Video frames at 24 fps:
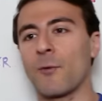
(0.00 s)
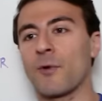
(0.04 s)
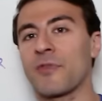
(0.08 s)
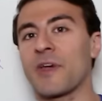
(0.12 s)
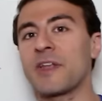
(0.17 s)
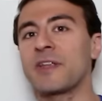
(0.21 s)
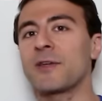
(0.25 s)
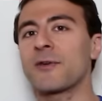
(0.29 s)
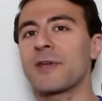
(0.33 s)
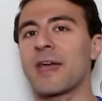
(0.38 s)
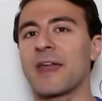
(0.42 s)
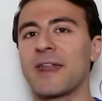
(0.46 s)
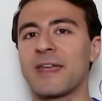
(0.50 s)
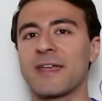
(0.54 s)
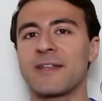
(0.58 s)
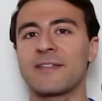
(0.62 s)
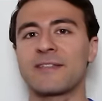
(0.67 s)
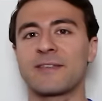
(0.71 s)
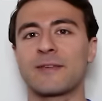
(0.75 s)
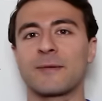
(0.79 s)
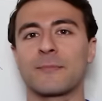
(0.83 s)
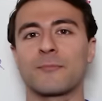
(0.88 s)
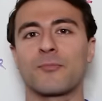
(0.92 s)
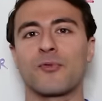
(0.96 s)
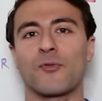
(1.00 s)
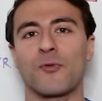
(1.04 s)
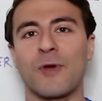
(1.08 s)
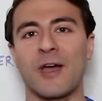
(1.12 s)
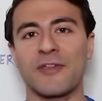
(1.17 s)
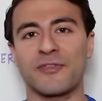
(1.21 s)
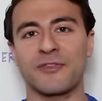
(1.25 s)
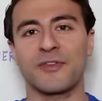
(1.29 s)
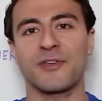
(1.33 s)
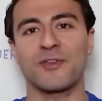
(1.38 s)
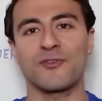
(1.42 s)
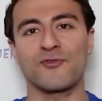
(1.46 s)
well, then you're getting into
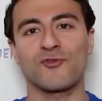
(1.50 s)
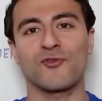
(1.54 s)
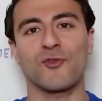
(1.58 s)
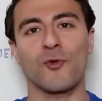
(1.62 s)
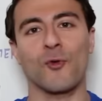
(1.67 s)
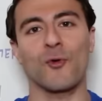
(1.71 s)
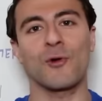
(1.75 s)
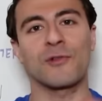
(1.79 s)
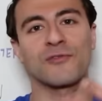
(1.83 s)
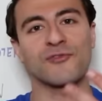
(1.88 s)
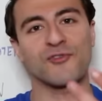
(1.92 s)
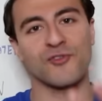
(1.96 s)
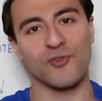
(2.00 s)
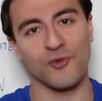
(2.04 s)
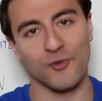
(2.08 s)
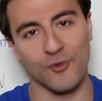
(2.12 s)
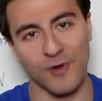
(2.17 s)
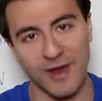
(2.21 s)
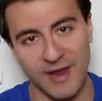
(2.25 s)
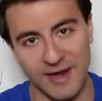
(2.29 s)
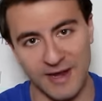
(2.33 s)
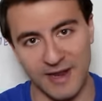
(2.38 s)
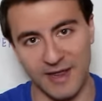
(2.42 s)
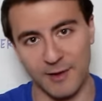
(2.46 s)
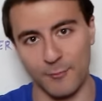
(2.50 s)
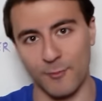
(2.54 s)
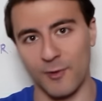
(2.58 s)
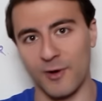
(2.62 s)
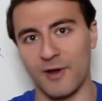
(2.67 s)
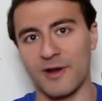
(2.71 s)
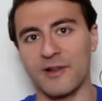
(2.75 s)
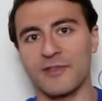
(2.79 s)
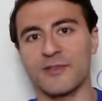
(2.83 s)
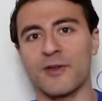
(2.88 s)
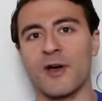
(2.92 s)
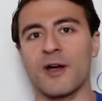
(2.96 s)
breath control training.
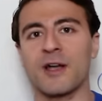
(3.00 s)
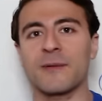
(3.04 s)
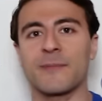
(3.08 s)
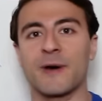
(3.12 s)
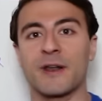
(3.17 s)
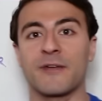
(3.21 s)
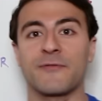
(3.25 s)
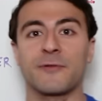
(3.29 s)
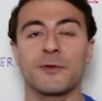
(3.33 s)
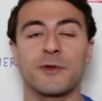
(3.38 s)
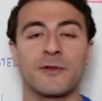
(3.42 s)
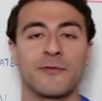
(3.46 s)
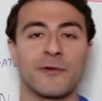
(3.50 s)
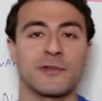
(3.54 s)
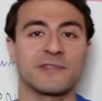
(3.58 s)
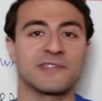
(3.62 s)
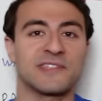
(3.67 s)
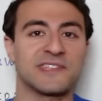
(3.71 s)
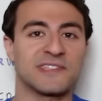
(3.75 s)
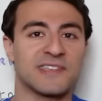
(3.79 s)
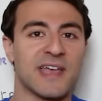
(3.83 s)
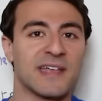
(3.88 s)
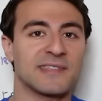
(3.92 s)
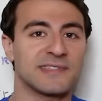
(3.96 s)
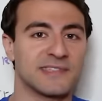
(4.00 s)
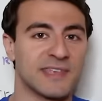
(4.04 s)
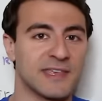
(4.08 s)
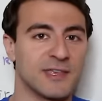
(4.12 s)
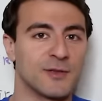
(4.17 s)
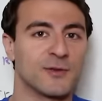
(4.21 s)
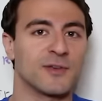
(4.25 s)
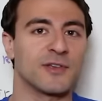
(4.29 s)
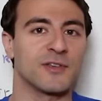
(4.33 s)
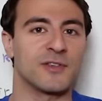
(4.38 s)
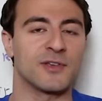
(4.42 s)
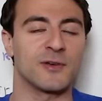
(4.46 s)
We're going to talk about a few different sets that
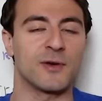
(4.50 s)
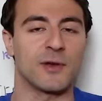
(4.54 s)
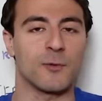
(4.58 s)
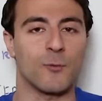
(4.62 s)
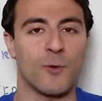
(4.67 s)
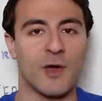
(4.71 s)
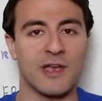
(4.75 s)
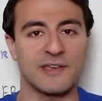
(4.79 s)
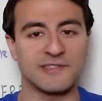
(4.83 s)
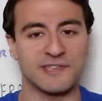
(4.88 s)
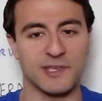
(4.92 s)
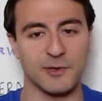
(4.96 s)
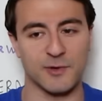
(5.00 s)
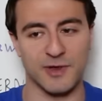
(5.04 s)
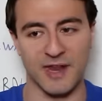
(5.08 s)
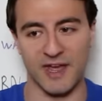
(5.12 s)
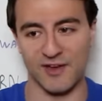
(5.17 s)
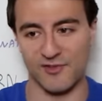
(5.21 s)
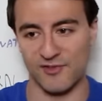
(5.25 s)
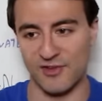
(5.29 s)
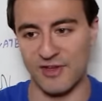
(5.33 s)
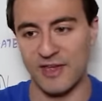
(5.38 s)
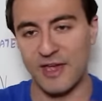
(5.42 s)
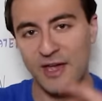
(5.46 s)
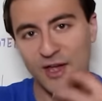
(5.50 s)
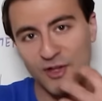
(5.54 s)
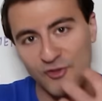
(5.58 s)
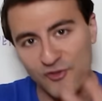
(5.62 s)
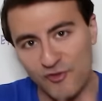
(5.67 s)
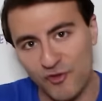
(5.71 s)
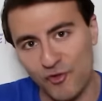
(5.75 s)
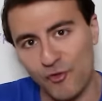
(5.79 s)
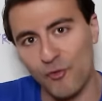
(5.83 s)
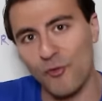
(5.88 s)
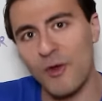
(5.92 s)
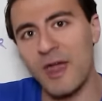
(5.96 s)
you can do and ways that you can actually
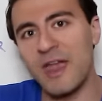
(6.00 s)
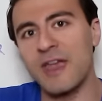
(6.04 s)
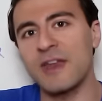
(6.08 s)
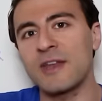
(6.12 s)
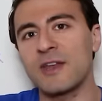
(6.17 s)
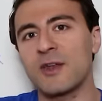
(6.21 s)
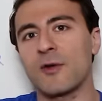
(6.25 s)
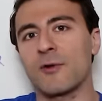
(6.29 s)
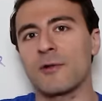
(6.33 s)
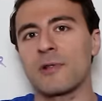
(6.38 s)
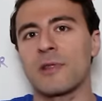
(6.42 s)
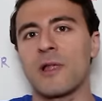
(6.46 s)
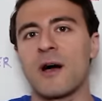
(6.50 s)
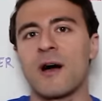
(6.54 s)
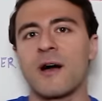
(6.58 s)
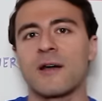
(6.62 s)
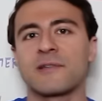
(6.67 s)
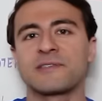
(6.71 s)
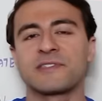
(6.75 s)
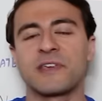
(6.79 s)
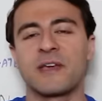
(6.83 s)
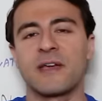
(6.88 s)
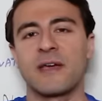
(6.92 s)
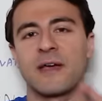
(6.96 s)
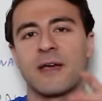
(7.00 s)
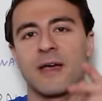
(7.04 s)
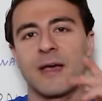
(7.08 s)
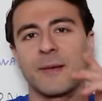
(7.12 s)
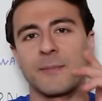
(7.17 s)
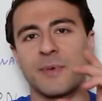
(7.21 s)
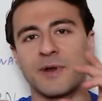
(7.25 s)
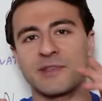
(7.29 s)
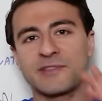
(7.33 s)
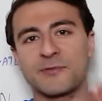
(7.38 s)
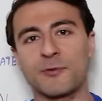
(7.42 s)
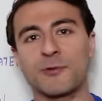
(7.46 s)
train your lungs.
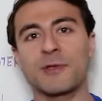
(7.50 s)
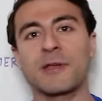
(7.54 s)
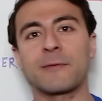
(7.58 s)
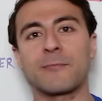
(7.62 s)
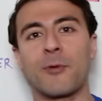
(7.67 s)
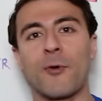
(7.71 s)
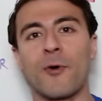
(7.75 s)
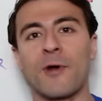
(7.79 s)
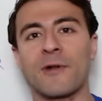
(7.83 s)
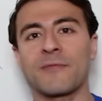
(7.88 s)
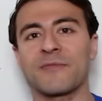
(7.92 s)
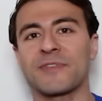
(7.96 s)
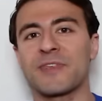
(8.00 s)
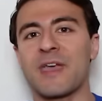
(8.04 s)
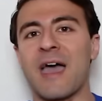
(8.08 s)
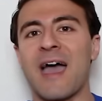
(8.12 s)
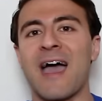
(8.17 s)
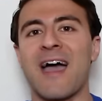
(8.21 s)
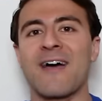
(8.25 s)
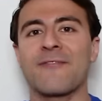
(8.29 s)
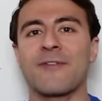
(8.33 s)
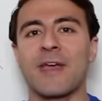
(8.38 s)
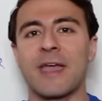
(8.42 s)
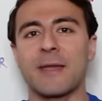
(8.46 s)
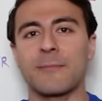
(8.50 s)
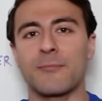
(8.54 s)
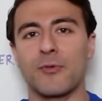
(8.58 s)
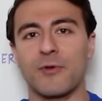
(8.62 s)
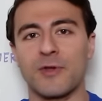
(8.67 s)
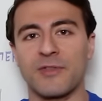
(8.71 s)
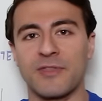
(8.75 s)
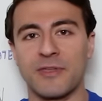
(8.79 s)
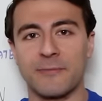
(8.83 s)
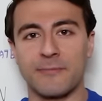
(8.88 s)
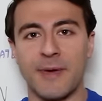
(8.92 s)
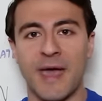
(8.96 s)
But it's really important to have a
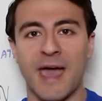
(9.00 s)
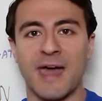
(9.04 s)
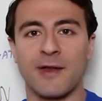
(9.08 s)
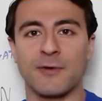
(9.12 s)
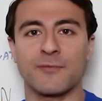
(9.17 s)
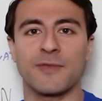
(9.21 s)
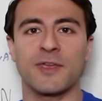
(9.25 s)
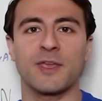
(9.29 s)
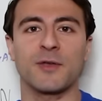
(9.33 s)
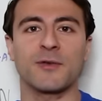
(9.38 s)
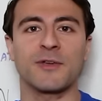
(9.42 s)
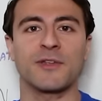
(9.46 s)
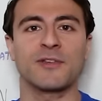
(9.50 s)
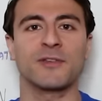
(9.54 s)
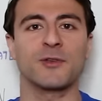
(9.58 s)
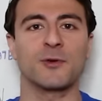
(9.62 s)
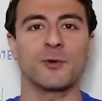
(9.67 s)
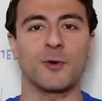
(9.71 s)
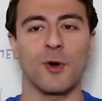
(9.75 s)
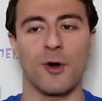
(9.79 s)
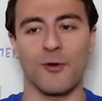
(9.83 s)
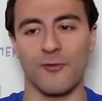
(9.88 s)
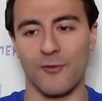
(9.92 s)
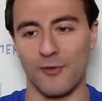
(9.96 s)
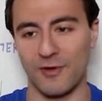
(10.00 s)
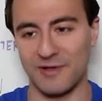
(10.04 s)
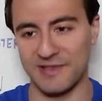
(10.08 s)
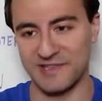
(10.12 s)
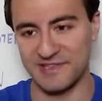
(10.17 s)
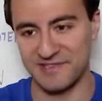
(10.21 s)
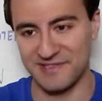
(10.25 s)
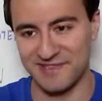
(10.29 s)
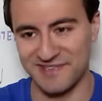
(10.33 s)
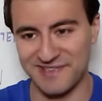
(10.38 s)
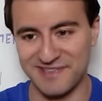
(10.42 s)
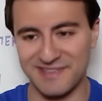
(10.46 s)
breathing pattern that you can do over a
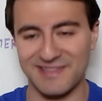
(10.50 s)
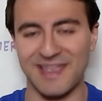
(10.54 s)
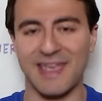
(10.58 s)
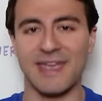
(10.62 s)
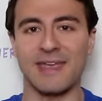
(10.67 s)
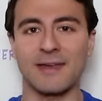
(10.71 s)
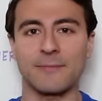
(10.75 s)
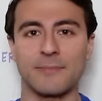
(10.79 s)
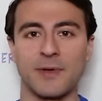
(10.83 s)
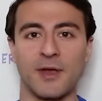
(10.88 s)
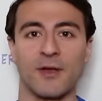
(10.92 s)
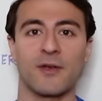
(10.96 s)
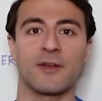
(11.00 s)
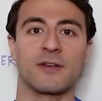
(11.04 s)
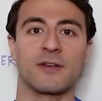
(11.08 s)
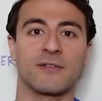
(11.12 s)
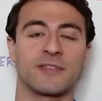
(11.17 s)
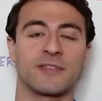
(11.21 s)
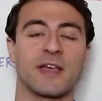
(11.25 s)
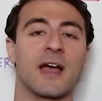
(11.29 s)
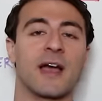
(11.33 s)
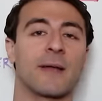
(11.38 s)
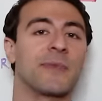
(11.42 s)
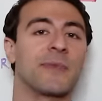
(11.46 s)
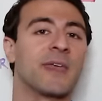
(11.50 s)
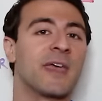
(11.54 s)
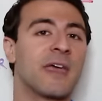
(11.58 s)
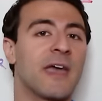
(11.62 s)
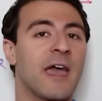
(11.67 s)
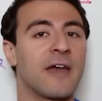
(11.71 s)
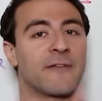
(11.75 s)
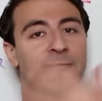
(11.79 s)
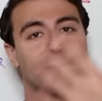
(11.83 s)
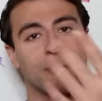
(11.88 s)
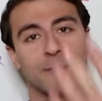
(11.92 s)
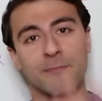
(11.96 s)
sustained period of time.
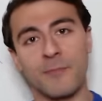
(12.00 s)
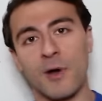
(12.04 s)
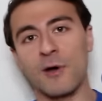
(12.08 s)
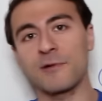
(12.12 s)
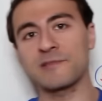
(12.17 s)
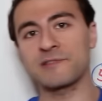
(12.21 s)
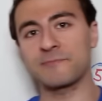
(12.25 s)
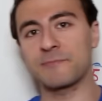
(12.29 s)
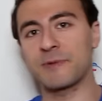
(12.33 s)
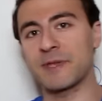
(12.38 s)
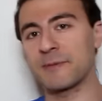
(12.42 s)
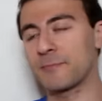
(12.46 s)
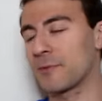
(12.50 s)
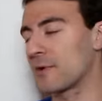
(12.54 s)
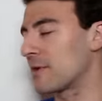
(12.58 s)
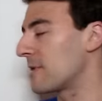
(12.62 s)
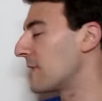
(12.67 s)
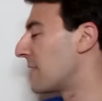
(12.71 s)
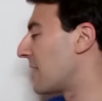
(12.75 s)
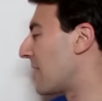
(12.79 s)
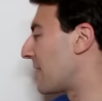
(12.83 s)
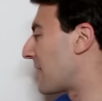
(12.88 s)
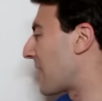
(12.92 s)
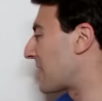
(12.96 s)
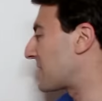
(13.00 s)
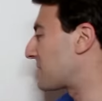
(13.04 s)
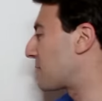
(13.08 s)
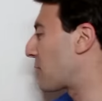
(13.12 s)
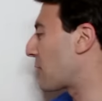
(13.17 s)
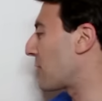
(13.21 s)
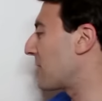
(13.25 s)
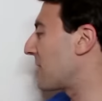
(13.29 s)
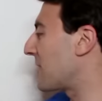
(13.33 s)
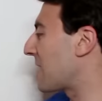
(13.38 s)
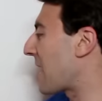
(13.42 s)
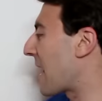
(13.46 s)
And for most people, that's
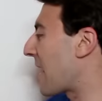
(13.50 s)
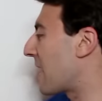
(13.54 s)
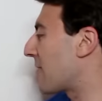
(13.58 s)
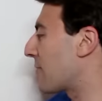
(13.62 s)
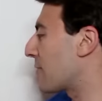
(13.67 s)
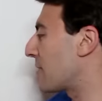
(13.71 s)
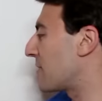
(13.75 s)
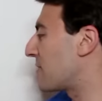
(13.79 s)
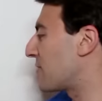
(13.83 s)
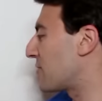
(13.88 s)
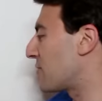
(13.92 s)
breathing every